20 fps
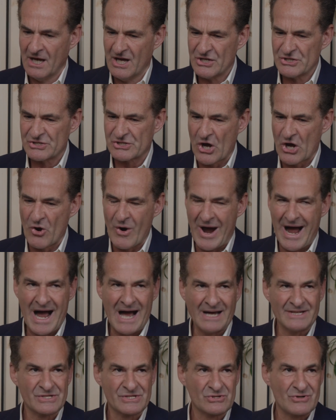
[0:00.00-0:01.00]
So
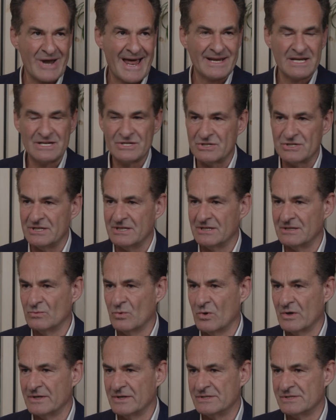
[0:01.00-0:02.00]
our strategy and
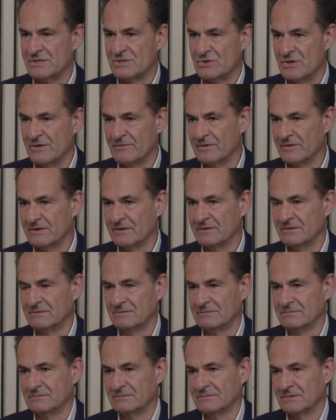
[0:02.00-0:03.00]
what has driven
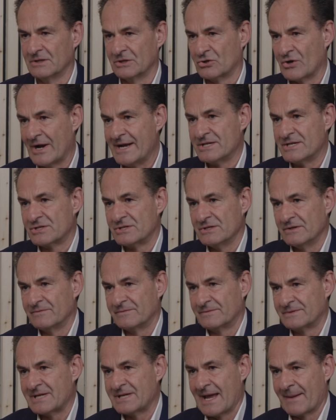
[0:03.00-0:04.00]
the creation of
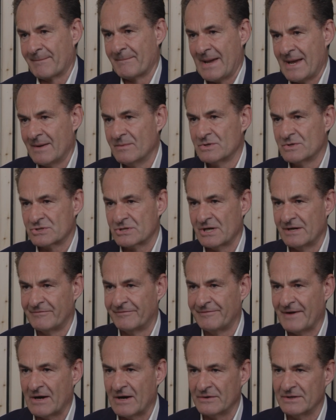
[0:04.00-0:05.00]
TechMet, which I
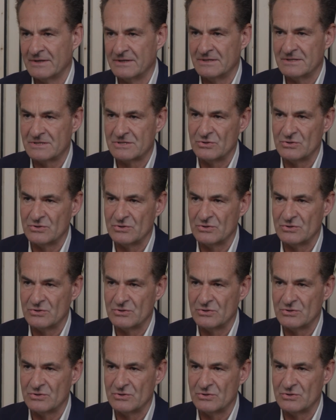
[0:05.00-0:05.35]
founded in